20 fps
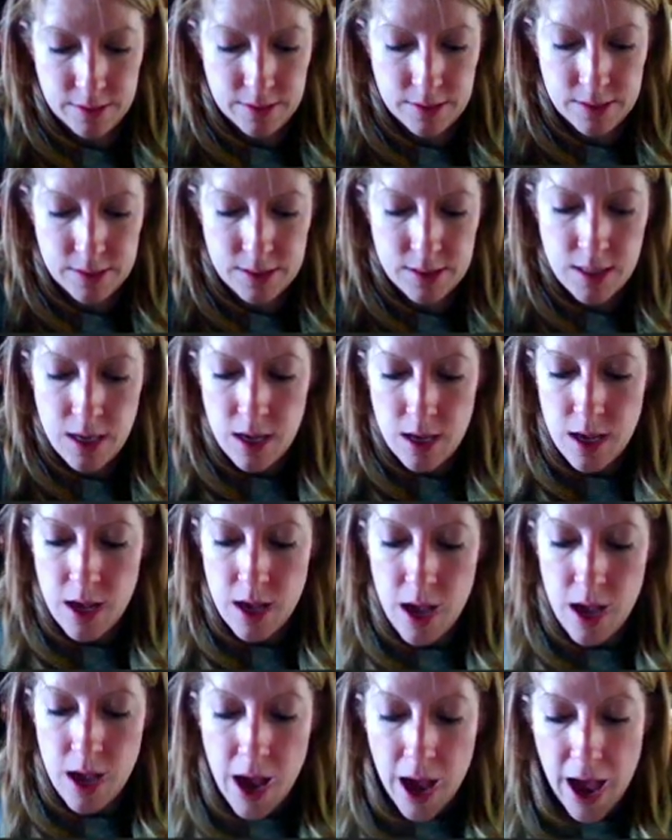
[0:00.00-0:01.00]
And this
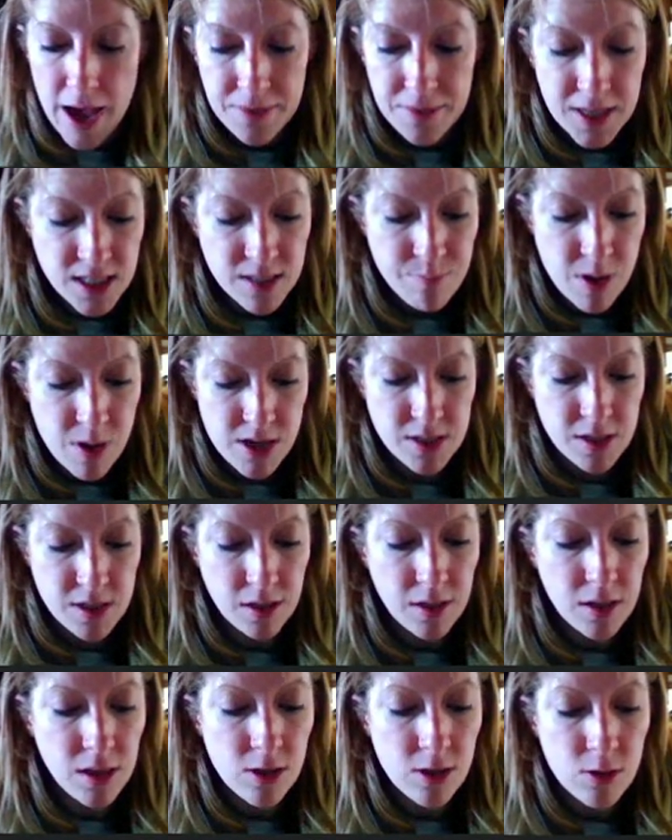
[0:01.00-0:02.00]
particular
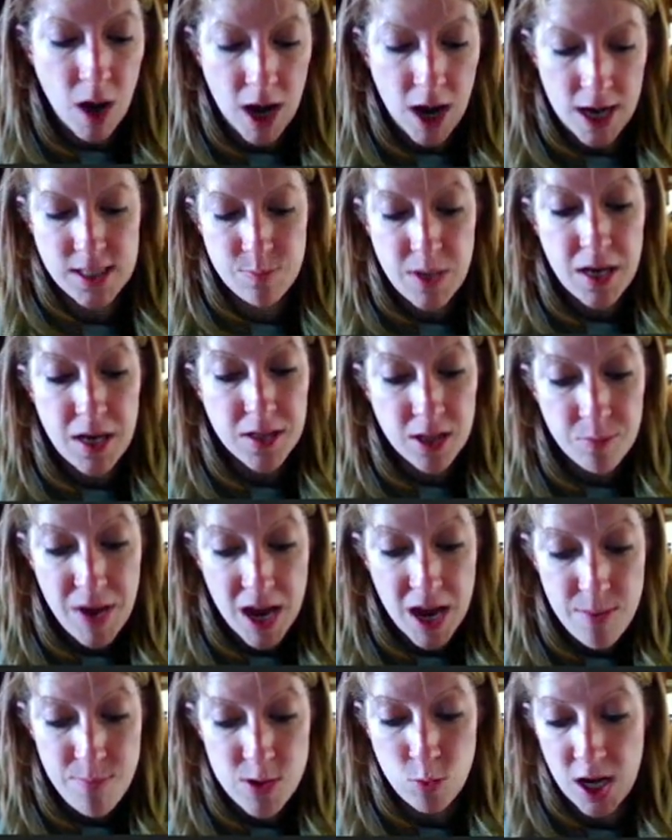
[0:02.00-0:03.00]
wasp, the paper
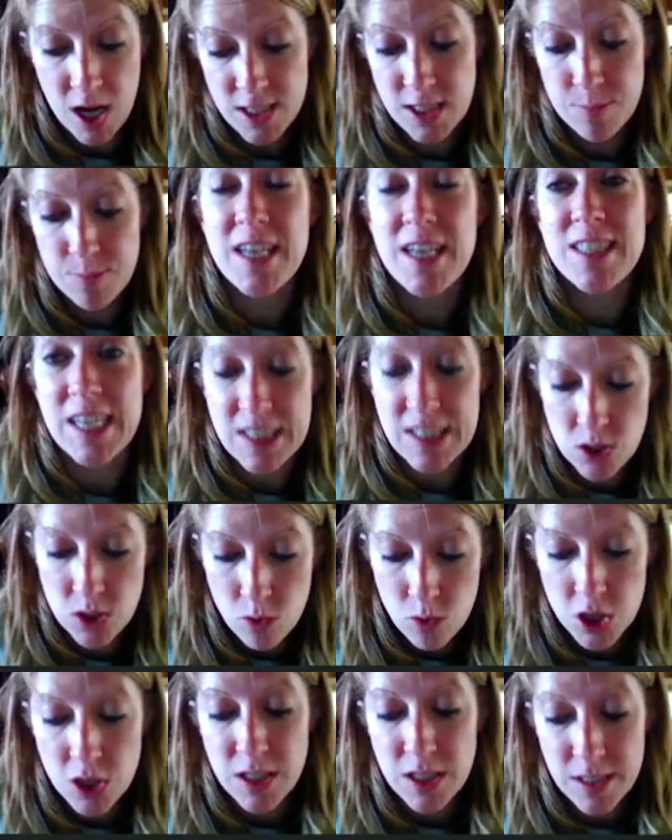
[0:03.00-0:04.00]
wasp, is a
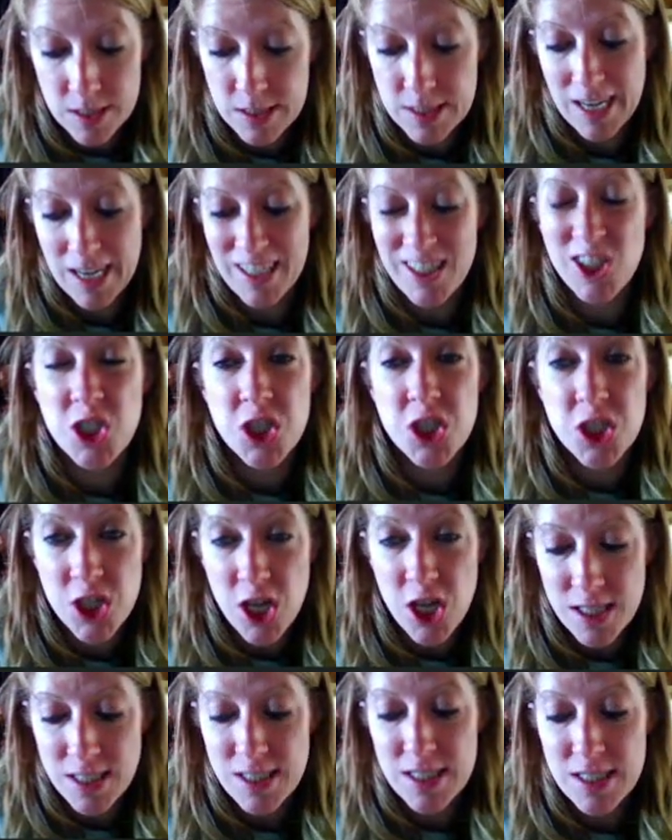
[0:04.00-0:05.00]
social insect
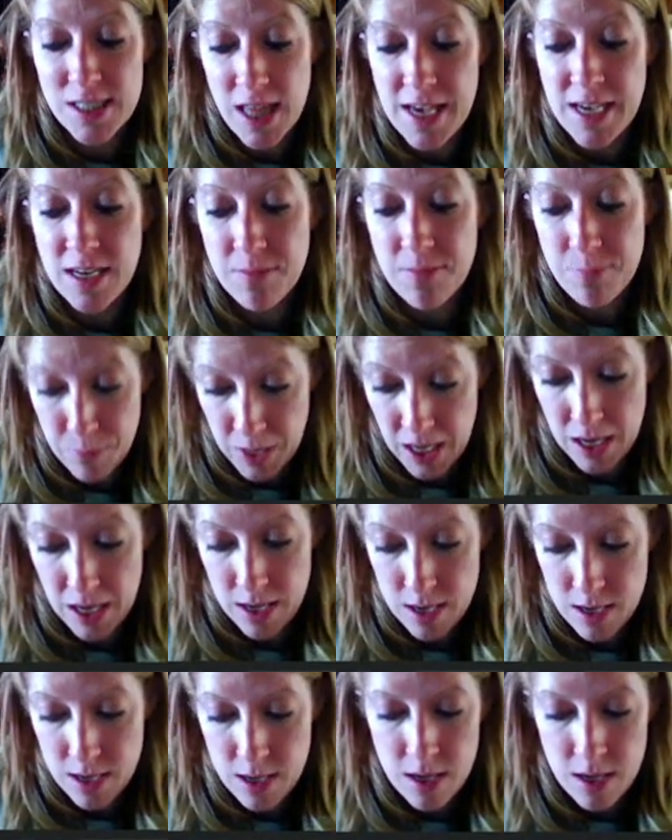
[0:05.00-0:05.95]
just like me.